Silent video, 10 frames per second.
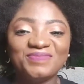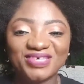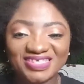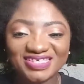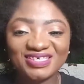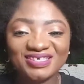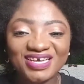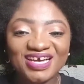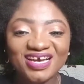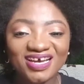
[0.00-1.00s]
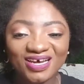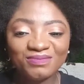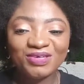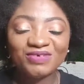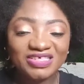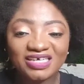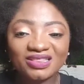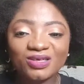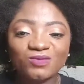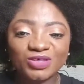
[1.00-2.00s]
person.
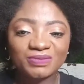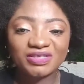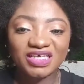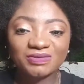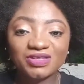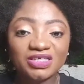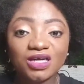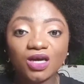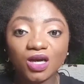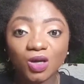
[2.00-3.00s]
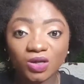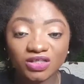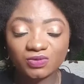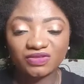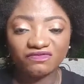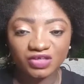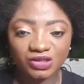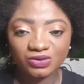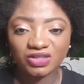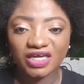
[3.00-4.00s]
Recently Will Smith has been doing a lot with
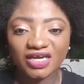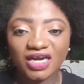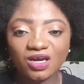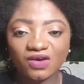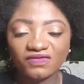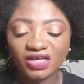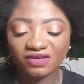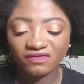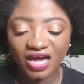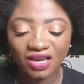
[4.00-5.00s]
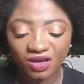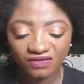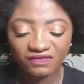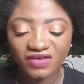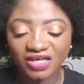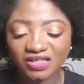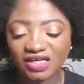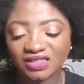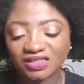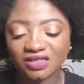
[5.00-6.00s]
videos, and I love the fact
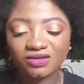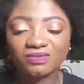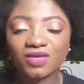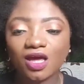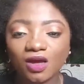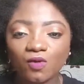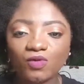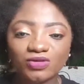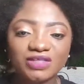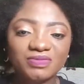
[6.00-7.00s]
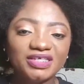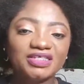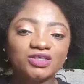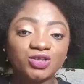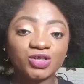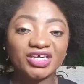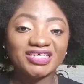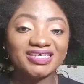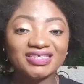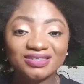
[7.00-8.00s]
that Will Smith
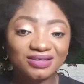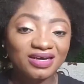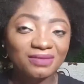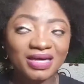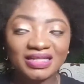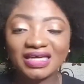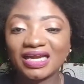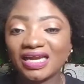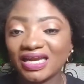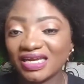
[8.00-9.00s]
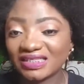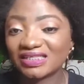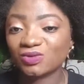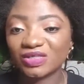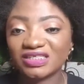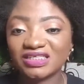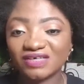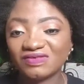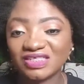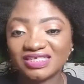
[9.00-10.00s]
joined Instagram, I think late
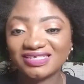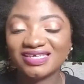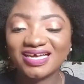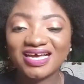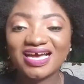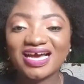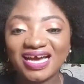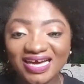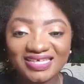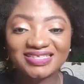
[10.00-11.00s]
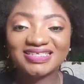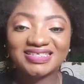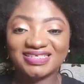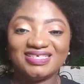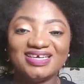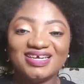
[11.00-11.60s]
2017, and